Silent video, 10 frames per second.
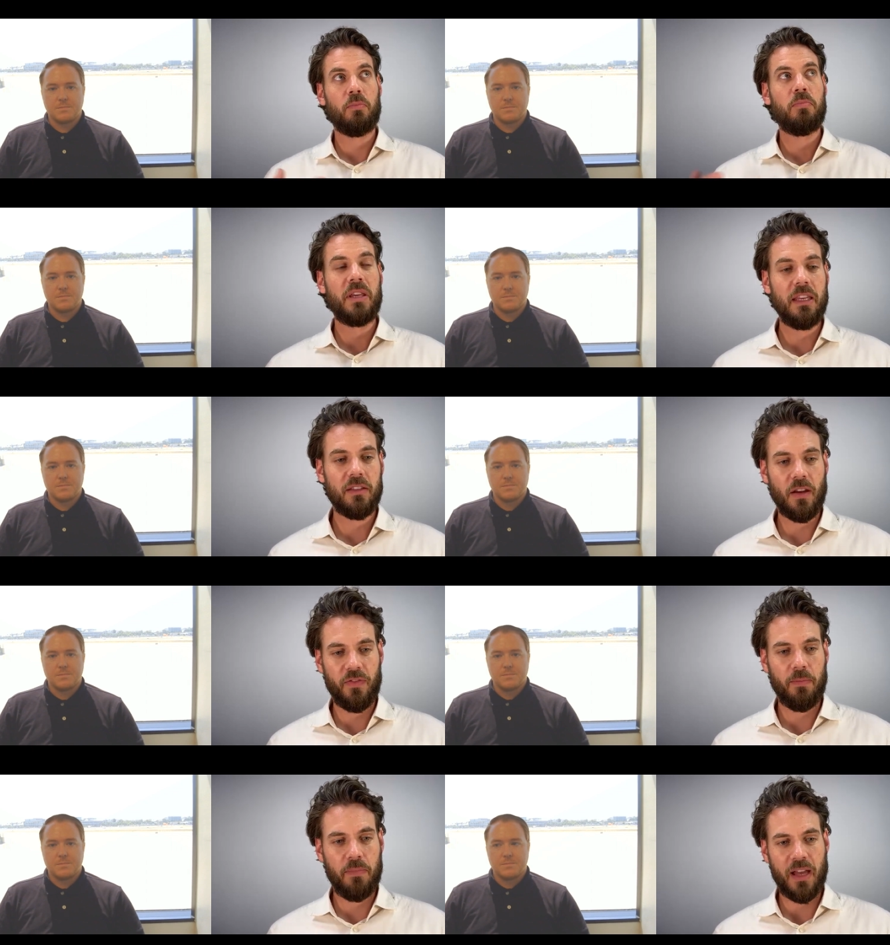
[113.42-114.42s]
Speaker 1: piece of
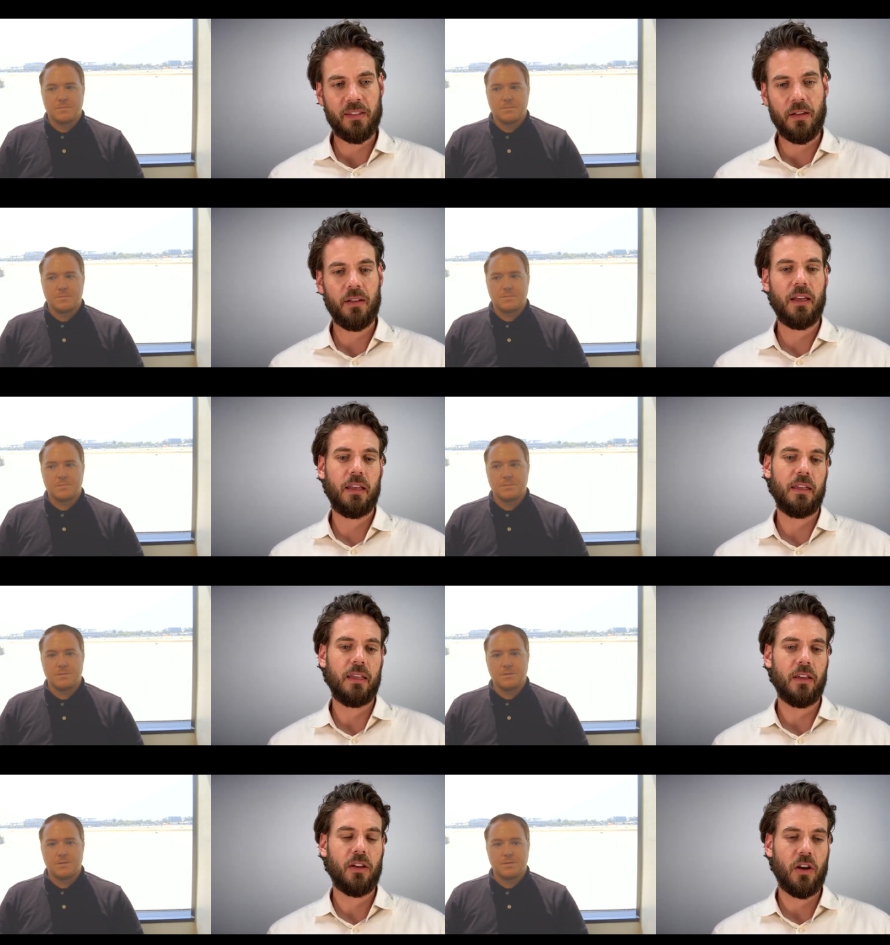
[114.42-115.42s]
the puzzle in
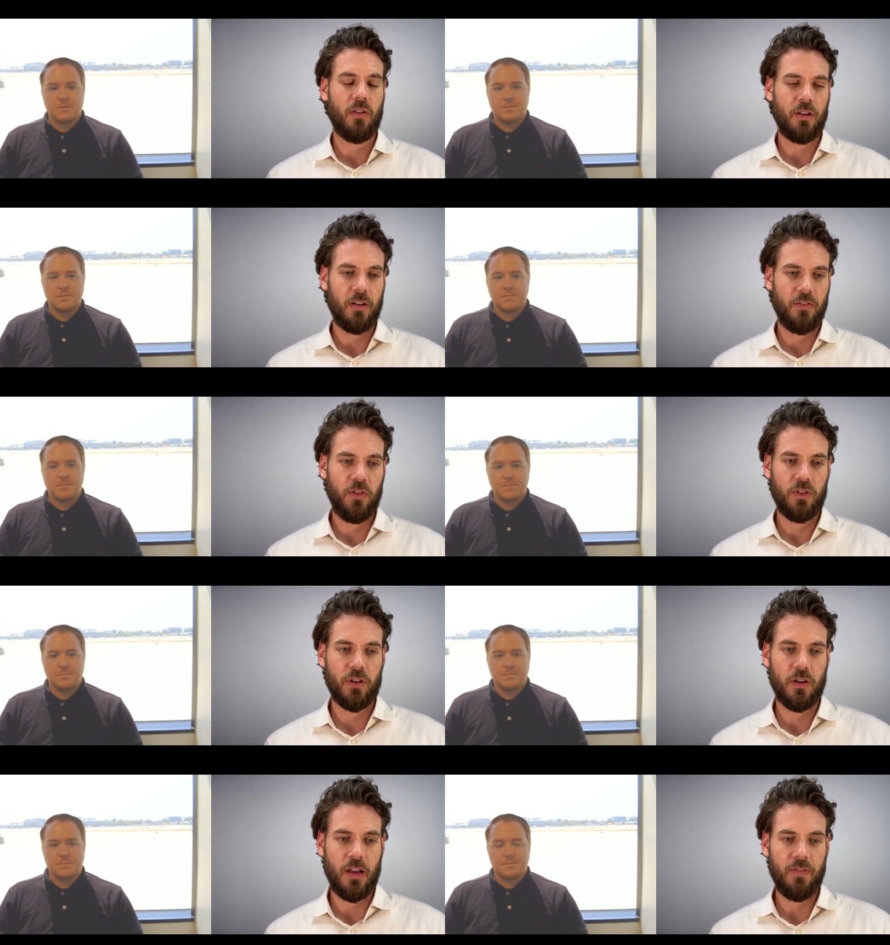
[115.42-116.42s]
the current and
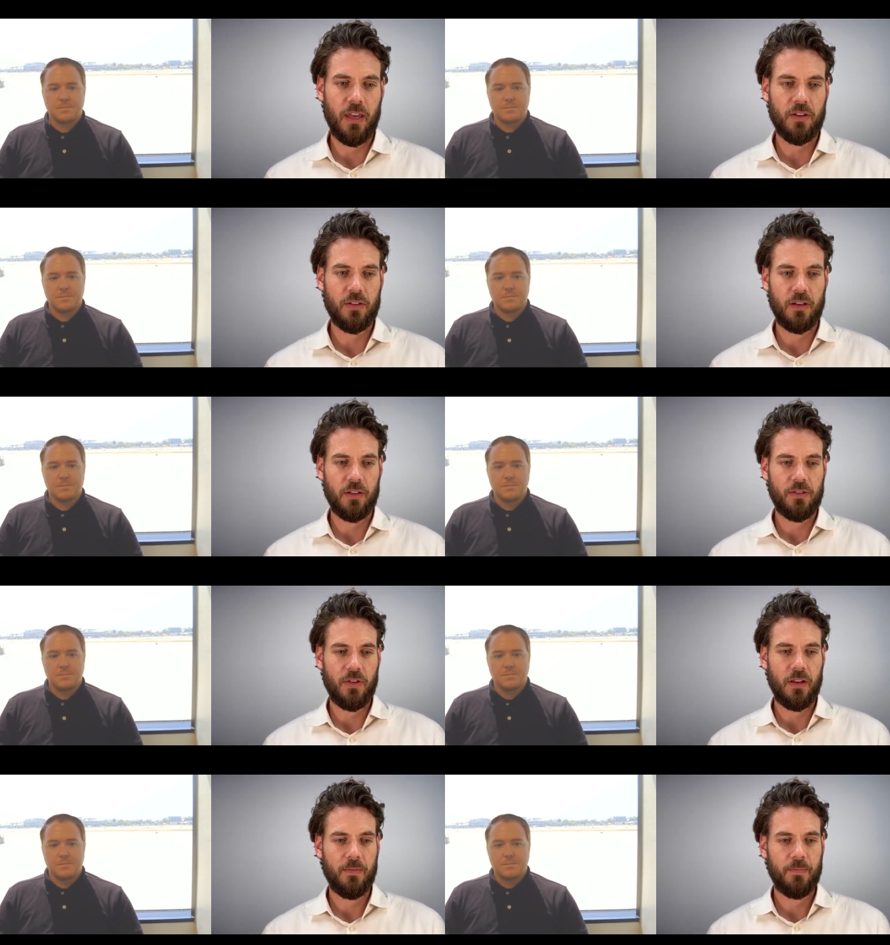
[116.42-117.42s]
future aviation industry?
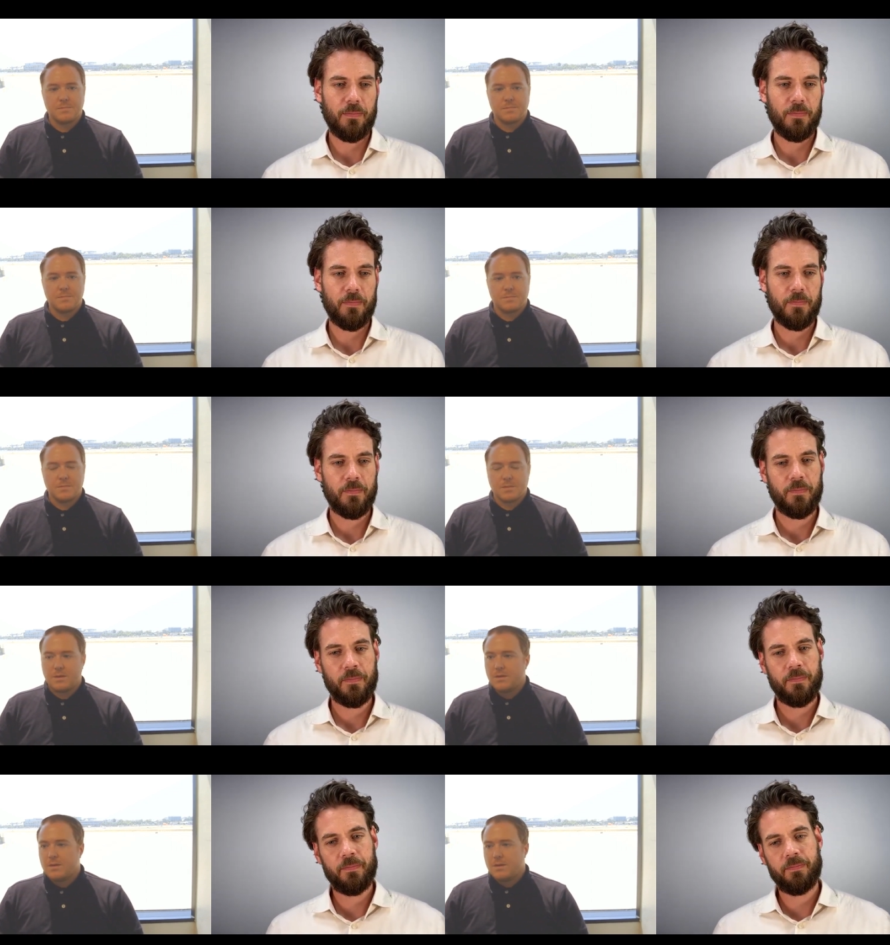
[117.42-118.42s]

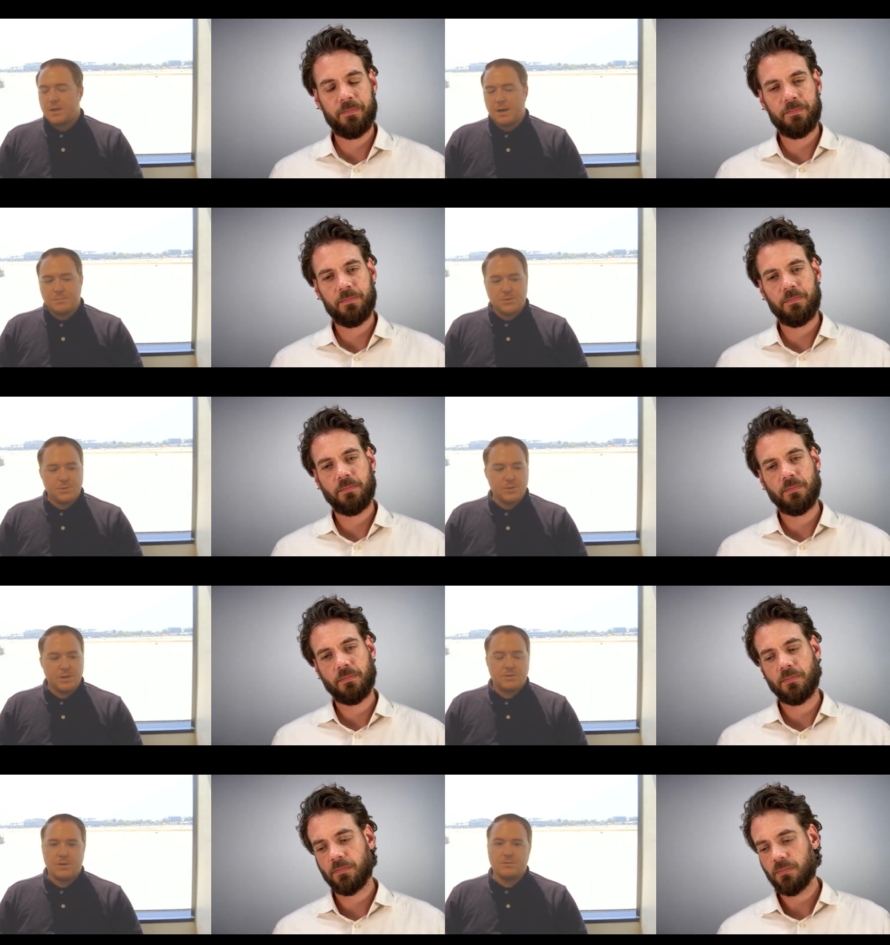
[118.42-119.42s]
Speaker 2: Yeah,
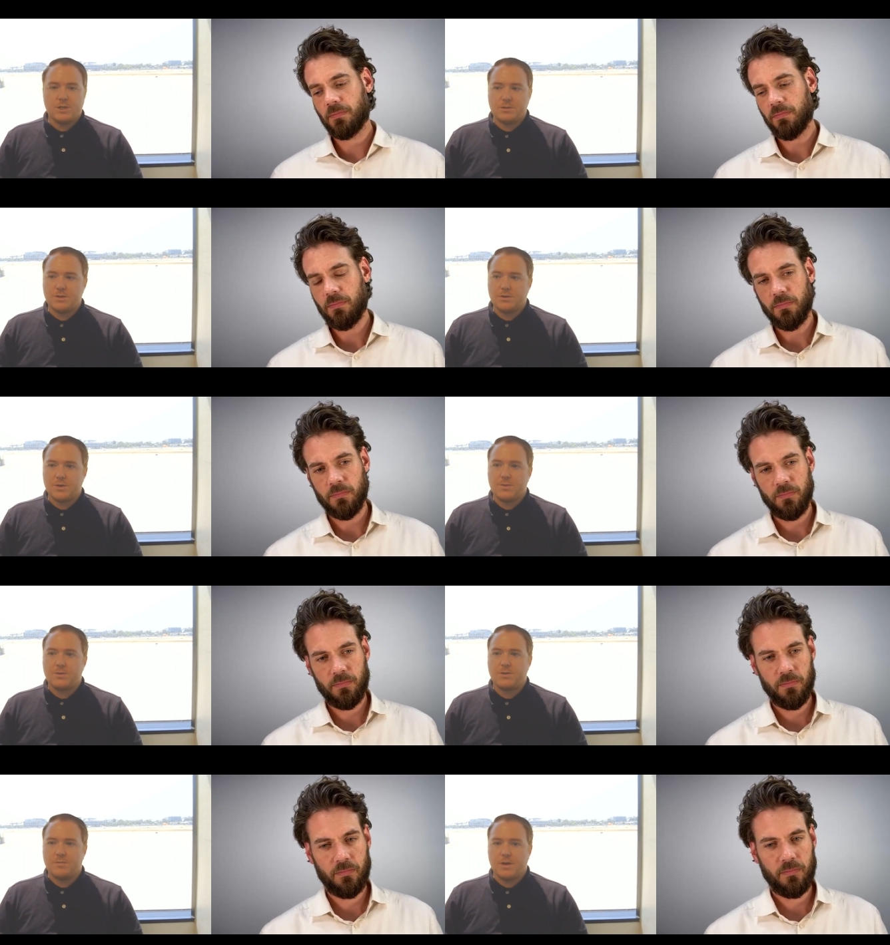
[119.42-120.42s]
absolutely. So JetZero
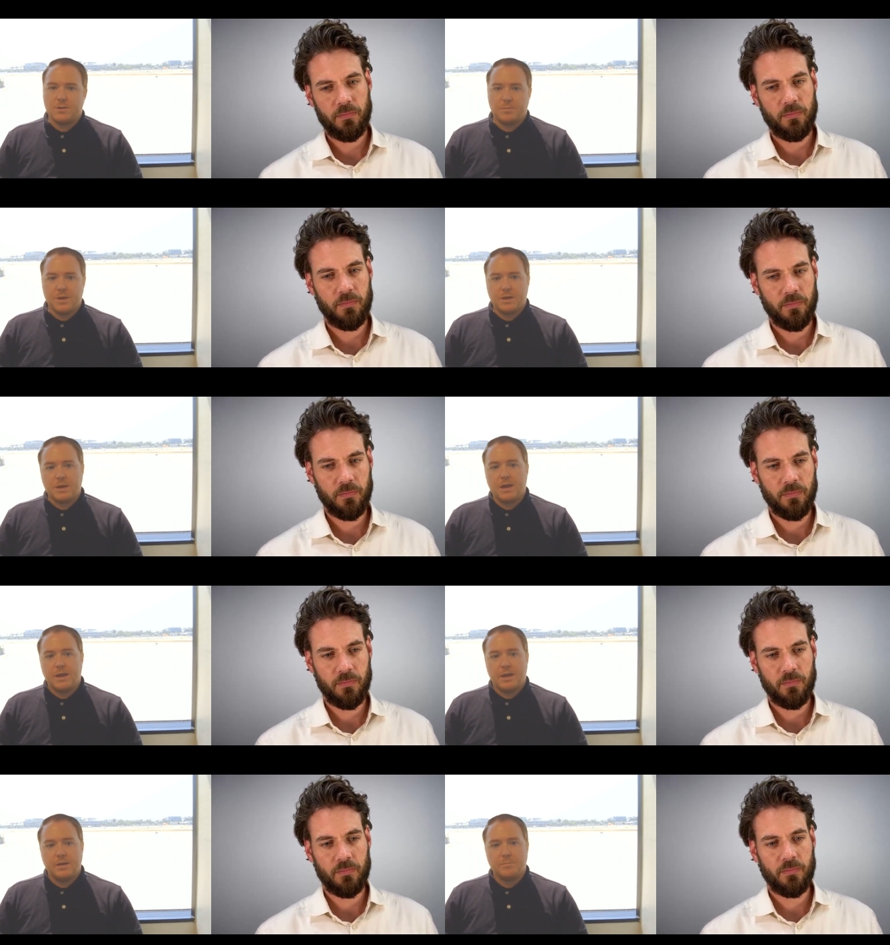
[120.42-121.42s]
is developing
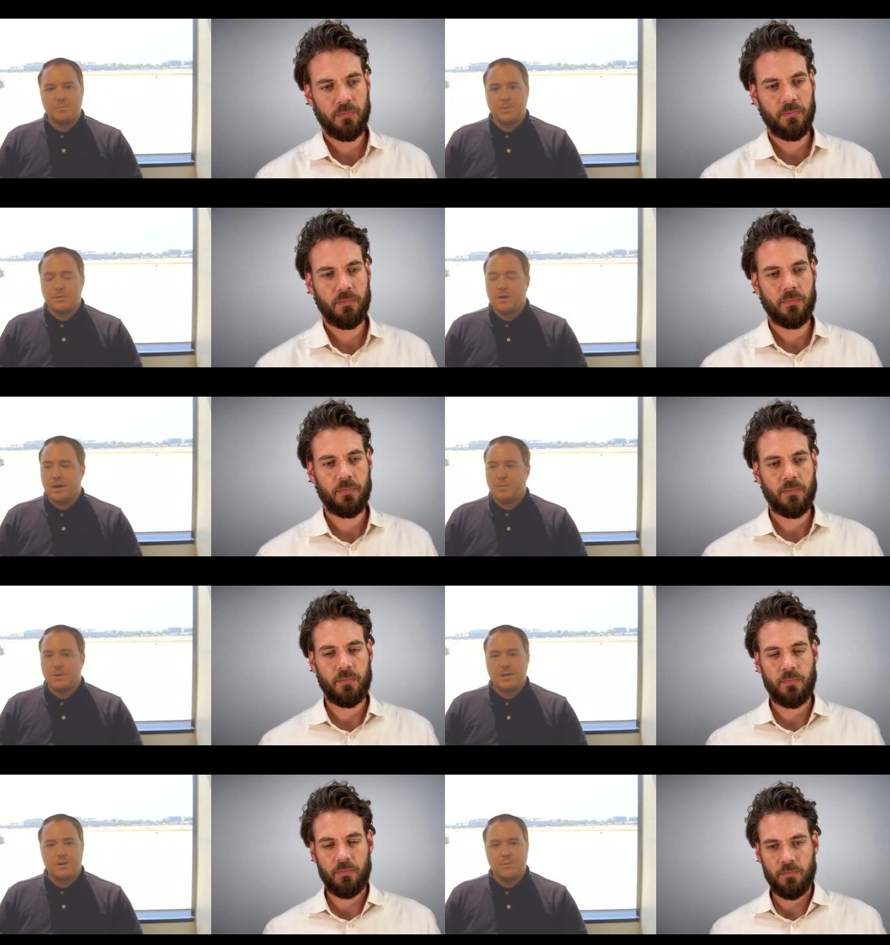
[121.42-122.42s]
a
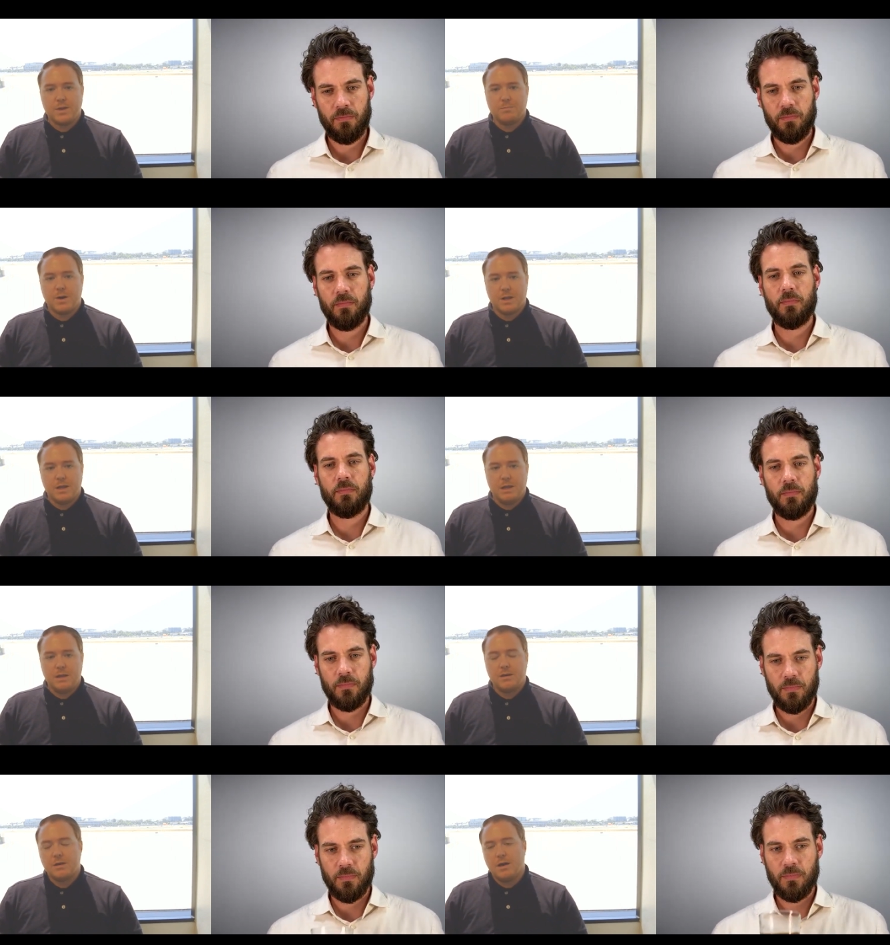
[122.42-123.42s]
blended wing
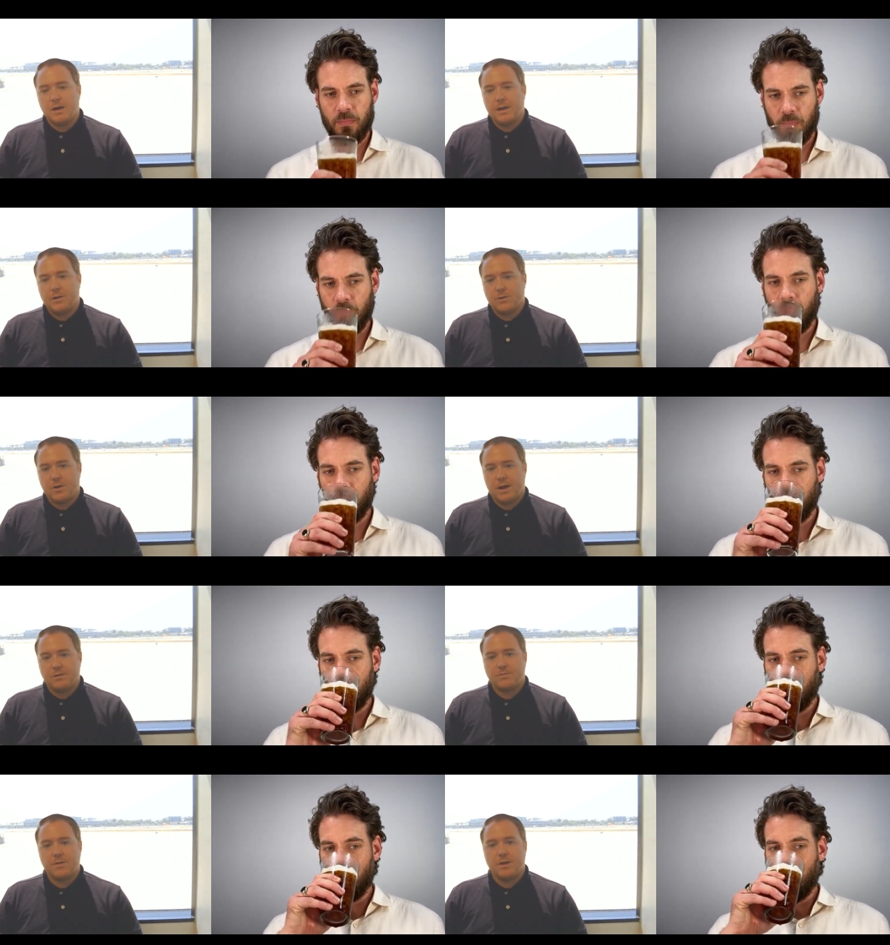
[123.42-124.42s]
body
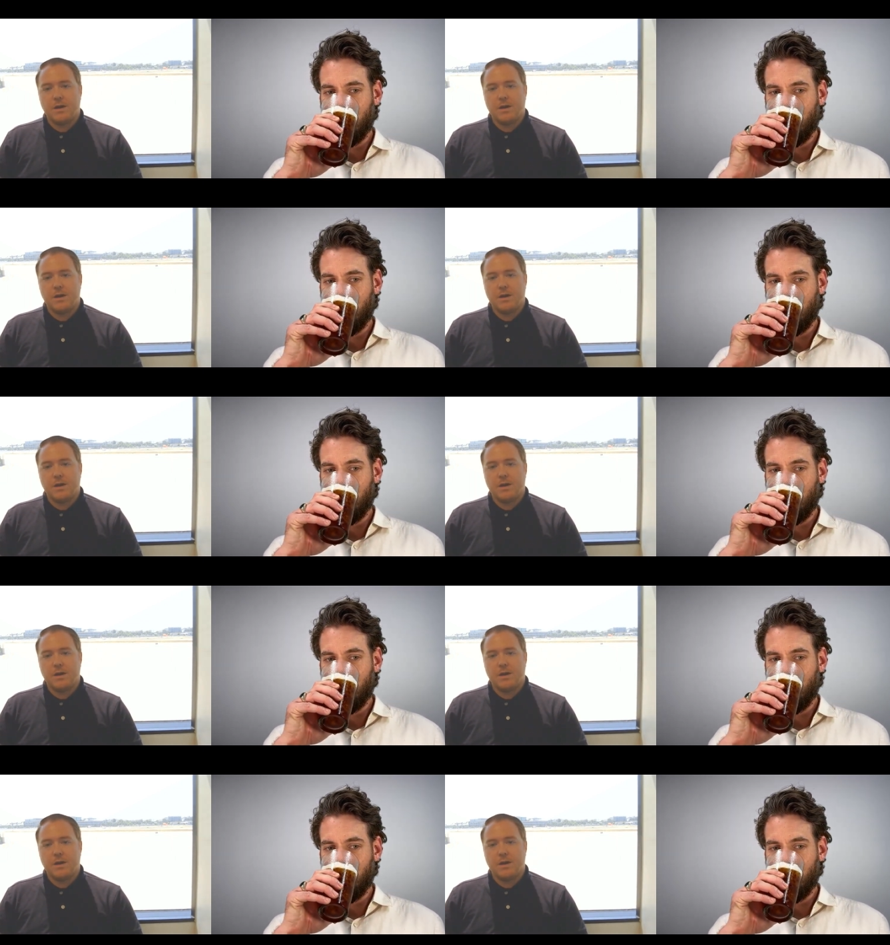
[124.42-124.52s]
aircraft.